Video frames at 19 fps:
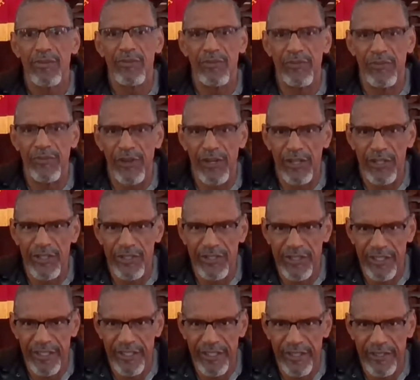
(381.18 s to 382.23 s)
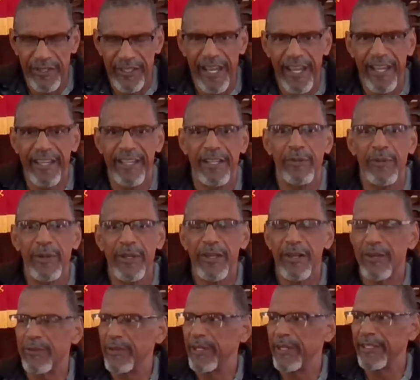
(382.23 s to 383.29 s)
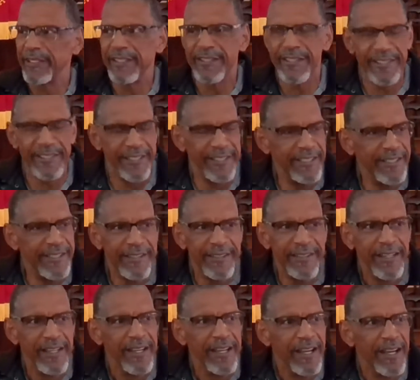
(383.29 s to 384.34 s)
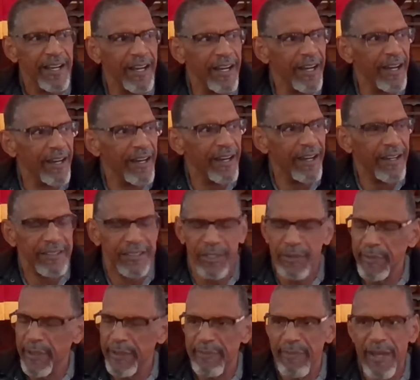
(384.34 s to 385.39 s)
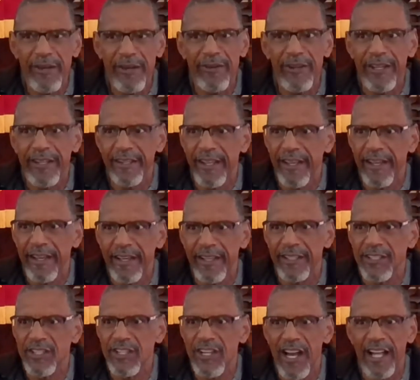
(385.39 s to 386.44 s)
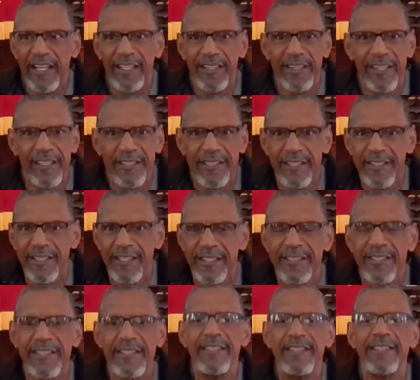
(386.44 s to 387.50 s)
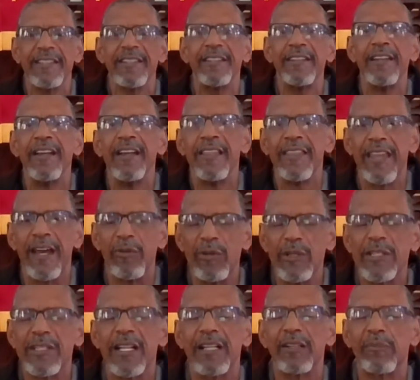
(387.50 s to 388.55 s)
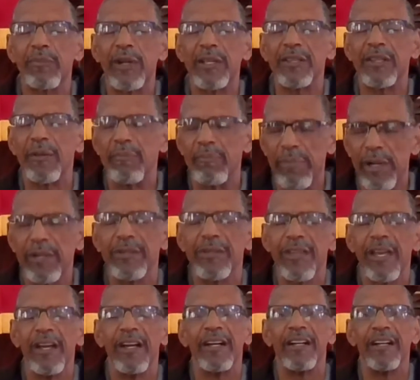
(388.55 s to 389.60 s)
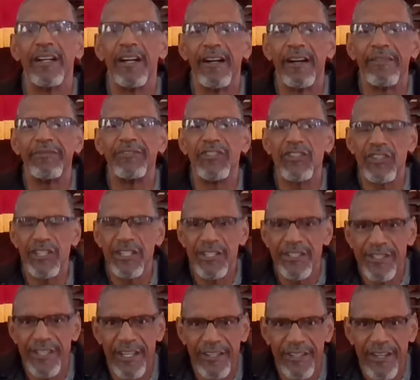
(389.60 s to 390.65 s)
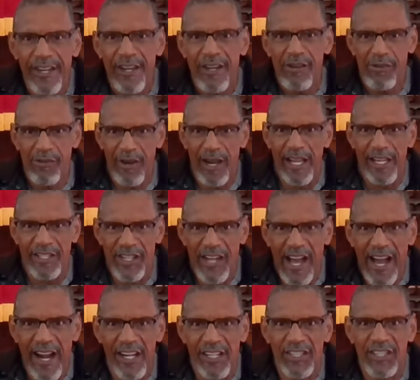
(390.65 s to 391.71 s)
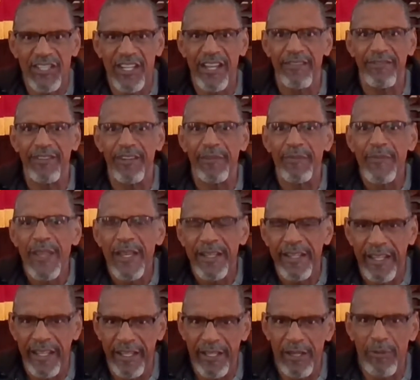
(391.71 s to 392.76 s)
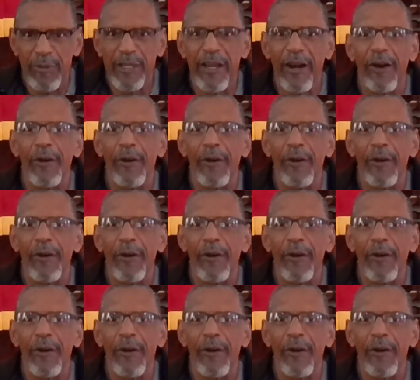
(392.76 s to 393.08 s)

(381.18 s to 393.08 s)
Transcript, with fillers: Version. Okay, here we go. We're in this season uh, uh, uh to be merry and, and jolly. This is the season that we celebrate the birth of Jesus Christ, our Savior. And here we go.